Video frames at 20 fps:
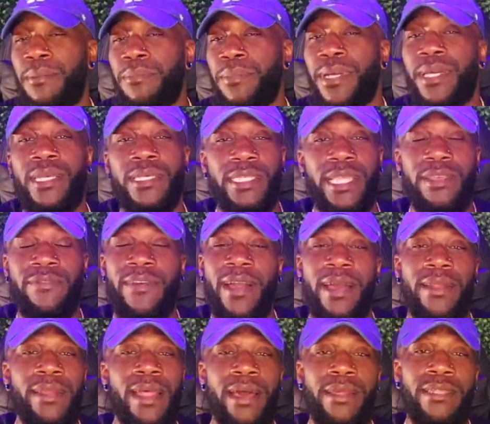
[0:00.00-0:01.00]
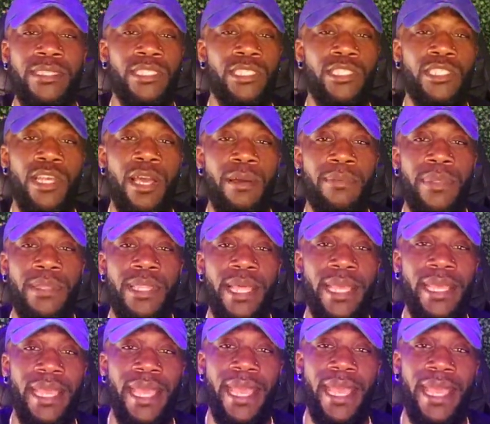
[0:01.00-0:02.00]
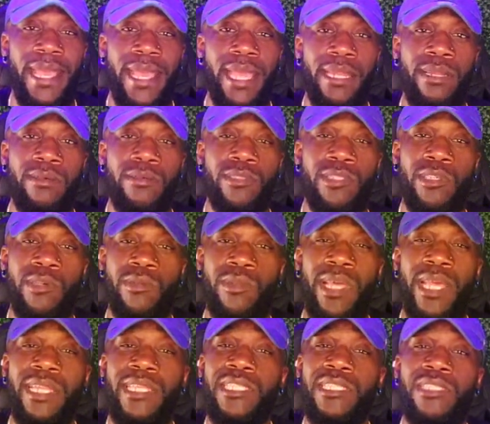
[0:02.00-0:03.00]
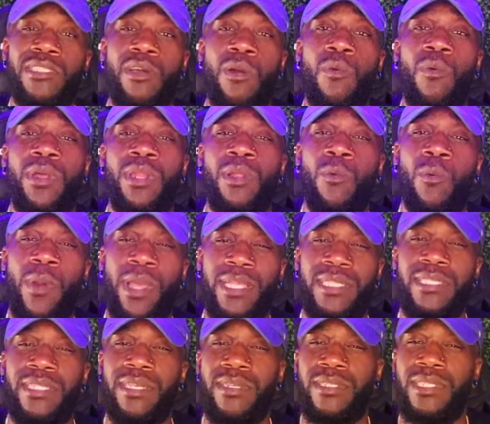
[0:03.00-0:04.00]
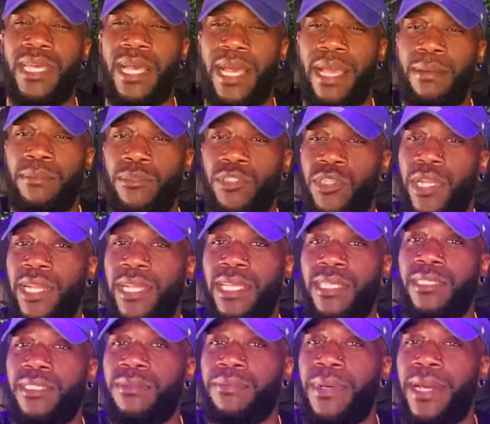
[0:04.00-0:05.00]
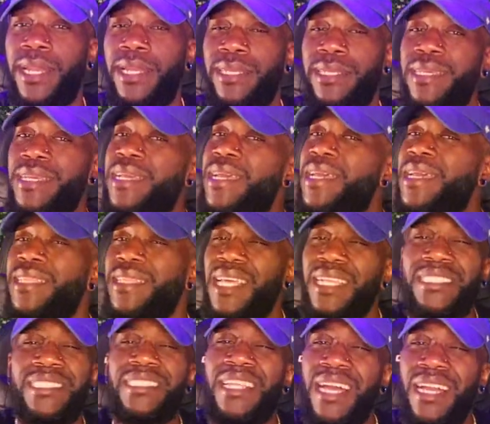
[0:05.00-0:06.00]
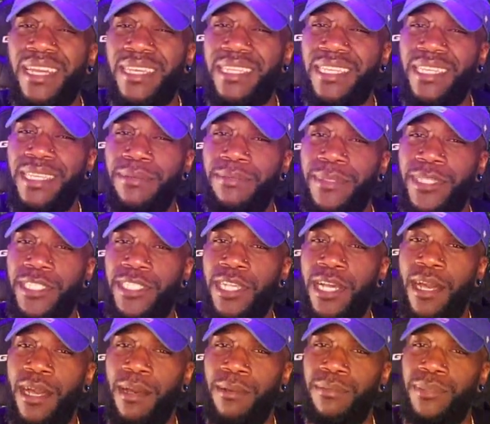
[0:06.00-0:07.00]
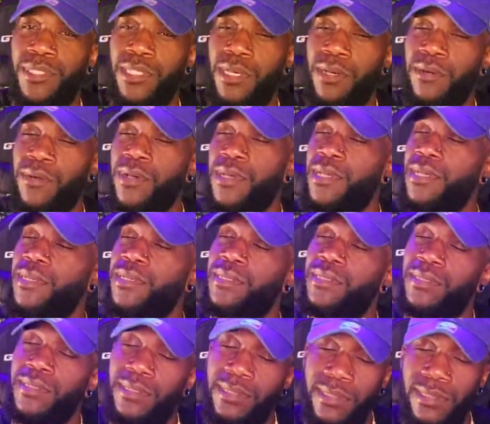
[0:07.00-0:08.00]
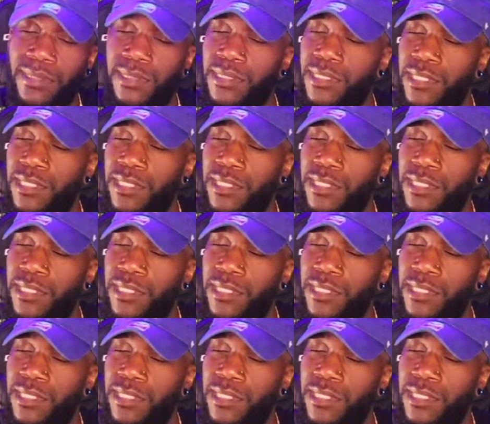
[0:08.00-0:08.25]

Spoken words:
because they found out it's a job that they can't handle. So they just don't want to waste their time training somebody that's not gonna keep the job. So this is